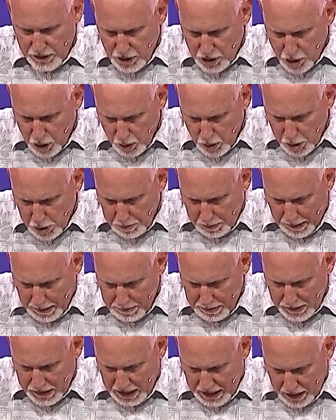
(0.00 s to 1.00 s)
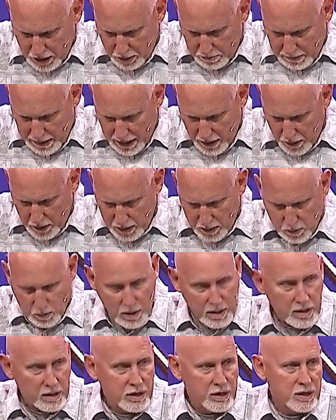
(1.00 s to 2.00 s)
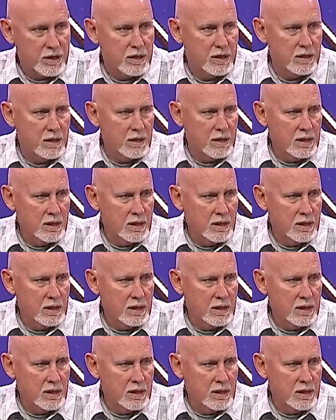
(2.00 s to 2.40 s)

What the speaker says: the Jewish people to intermarry with